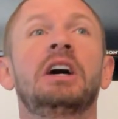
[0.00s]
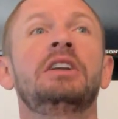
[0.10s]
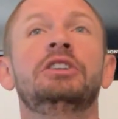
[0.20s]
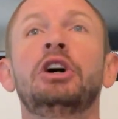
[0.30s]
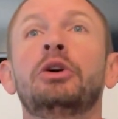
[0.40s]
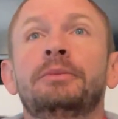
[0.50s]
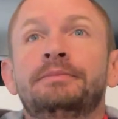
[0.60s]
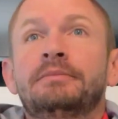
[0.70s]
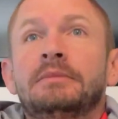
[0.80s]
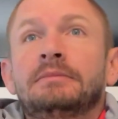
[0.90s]
No.
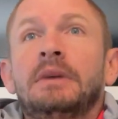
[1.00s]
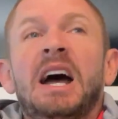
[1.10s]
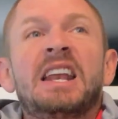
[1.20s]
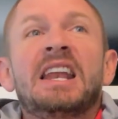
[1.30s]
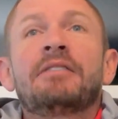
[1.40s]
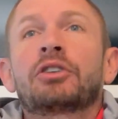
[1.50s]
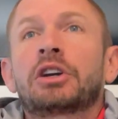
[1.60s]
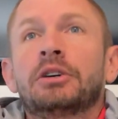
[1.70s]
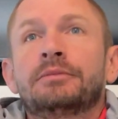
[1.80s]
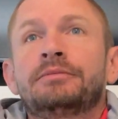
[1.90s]
I never
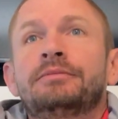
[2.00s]
go.